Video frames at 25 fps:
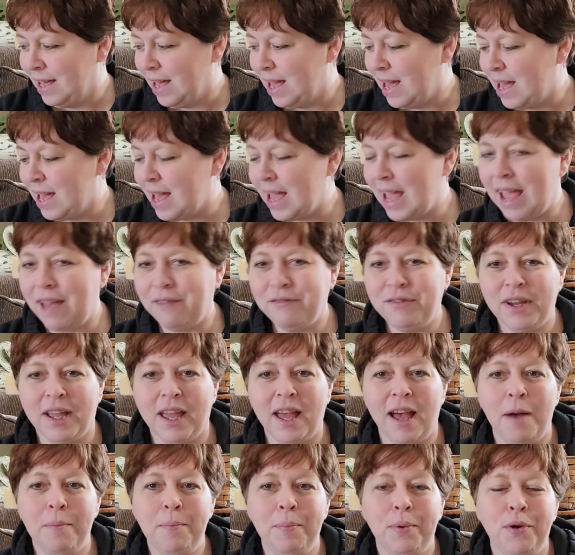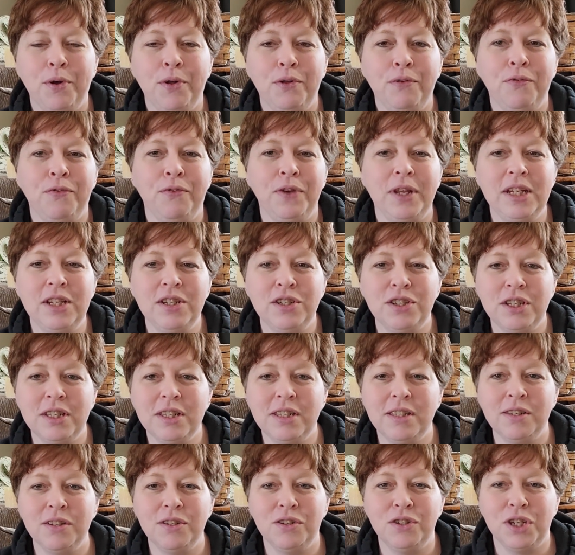I have a couple
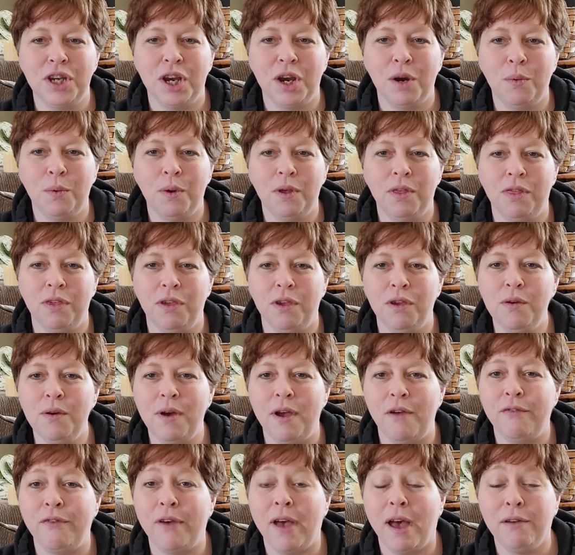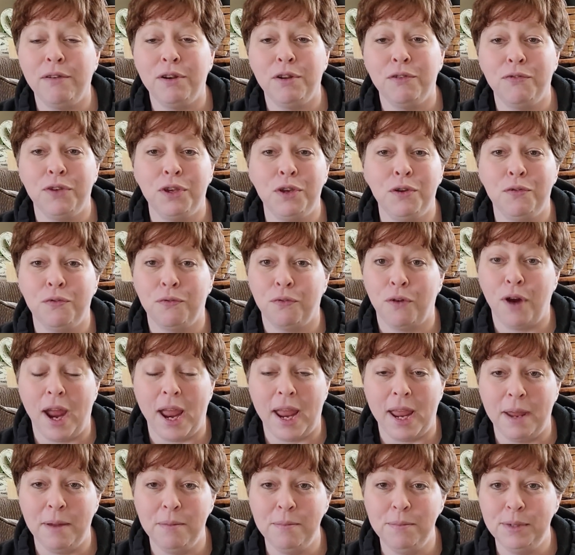finishes to share with you. I found a few
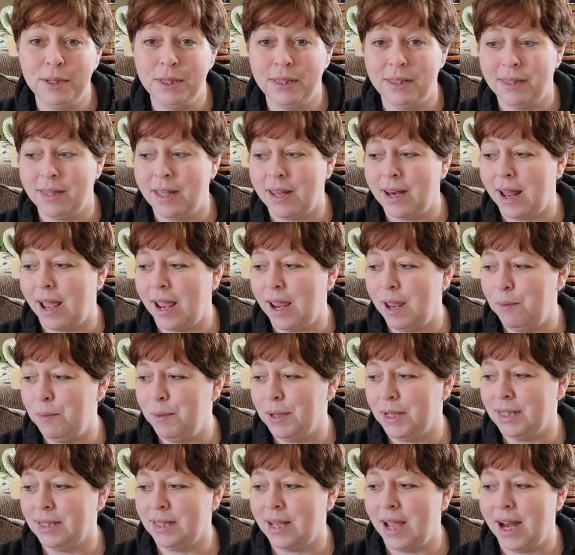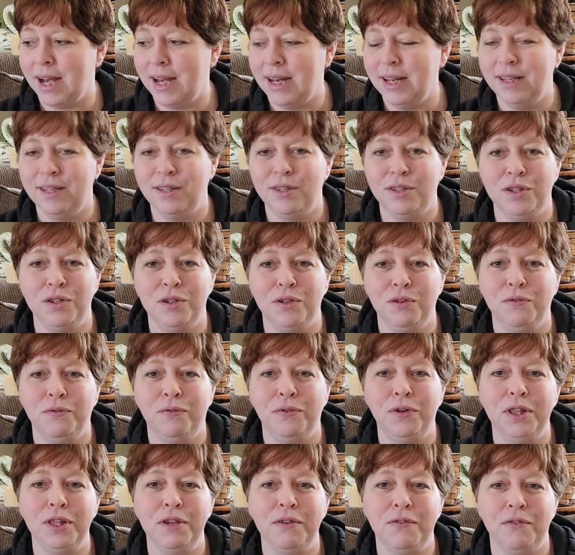frames that I am excited to
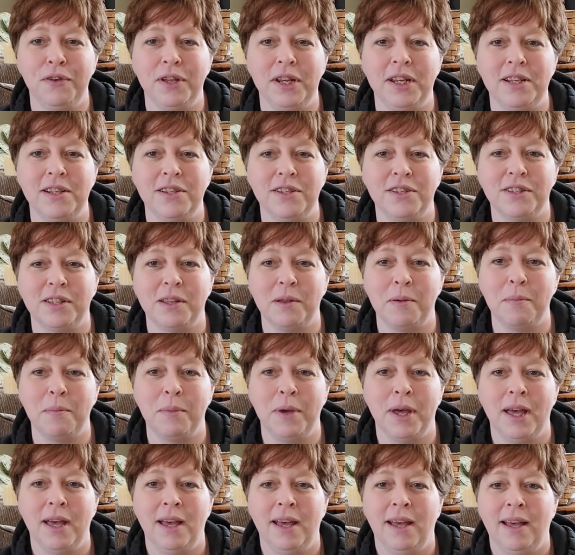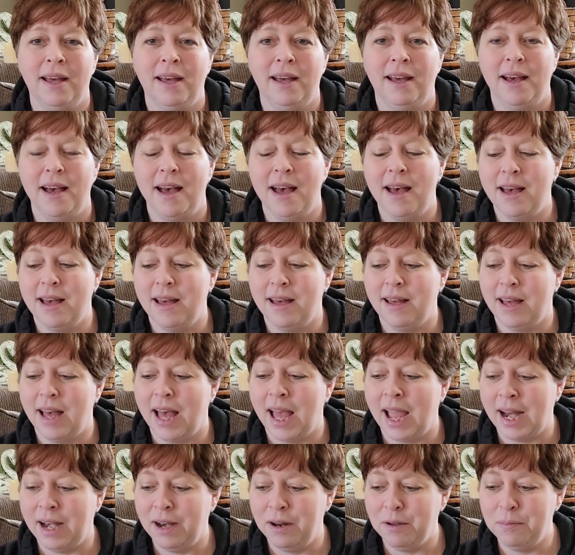fully finish some
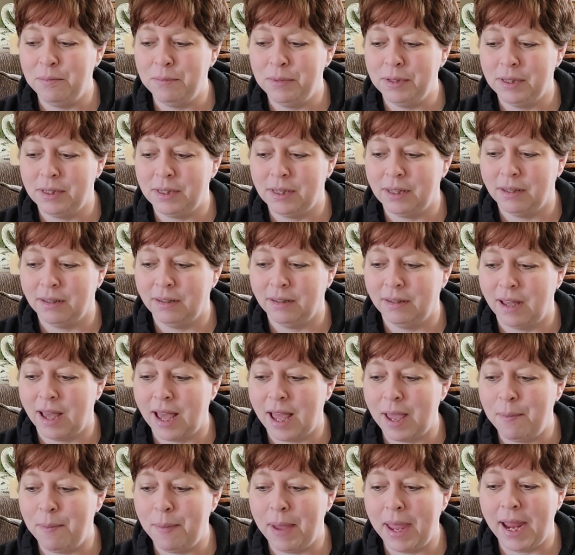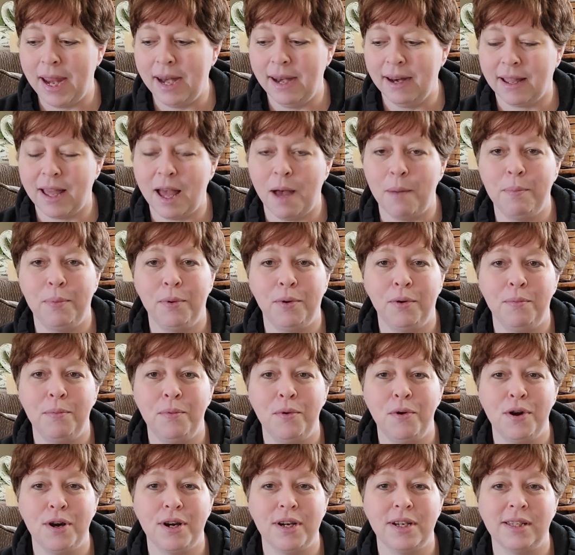items. I made a couple
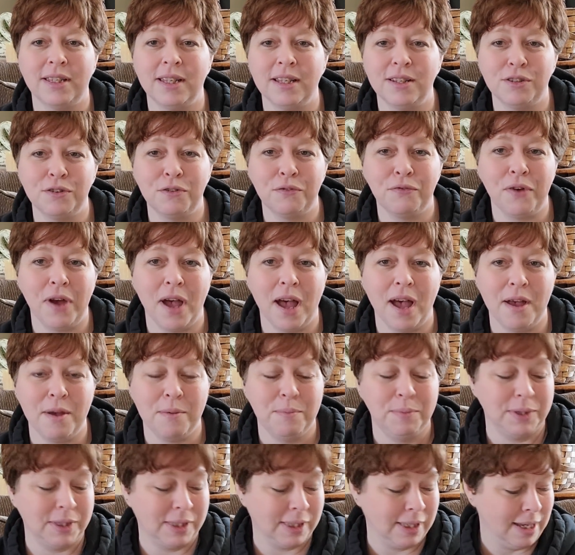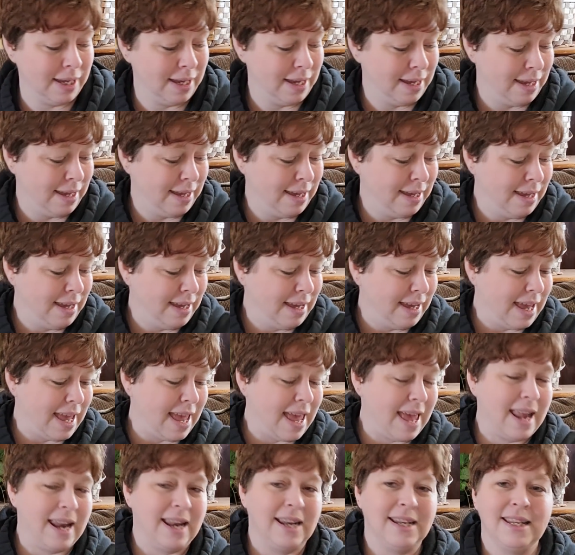more scissor fobs
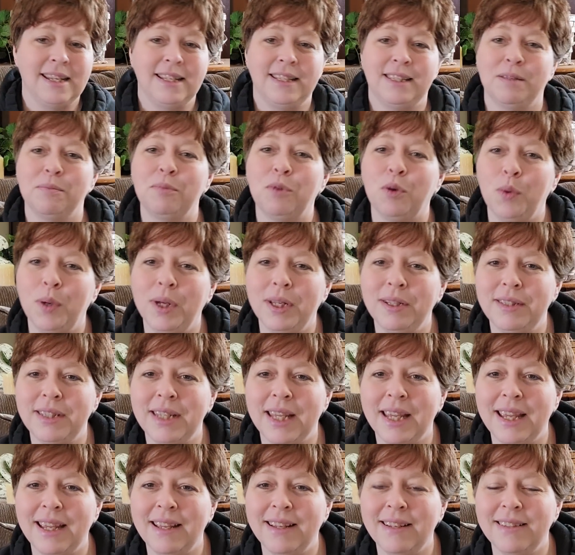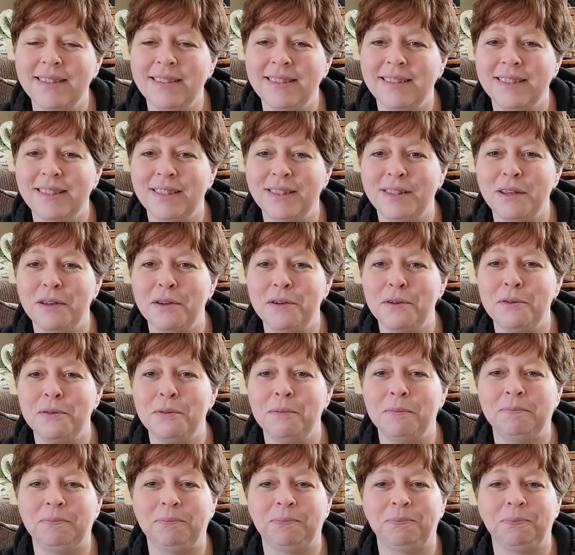and I did some quilting, so